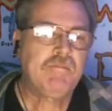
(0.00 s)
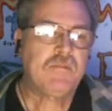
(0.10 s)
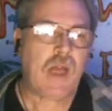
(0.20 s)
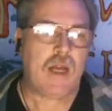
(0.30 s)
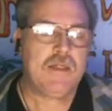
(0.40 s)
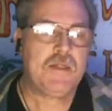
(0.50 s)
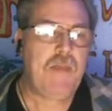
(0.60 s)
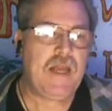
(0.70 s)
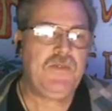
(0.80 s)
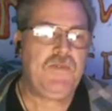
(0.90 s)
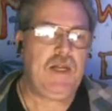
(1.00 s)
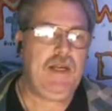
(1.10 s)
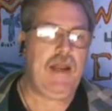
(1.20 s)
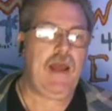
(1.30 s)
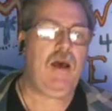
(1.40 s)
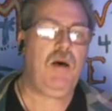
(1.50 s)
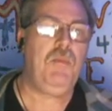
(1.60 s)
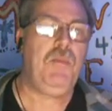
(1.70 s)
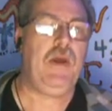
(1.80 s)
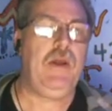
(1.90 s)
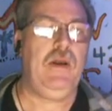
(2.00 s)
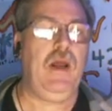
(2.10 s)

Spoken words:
on Spaceflight Now, but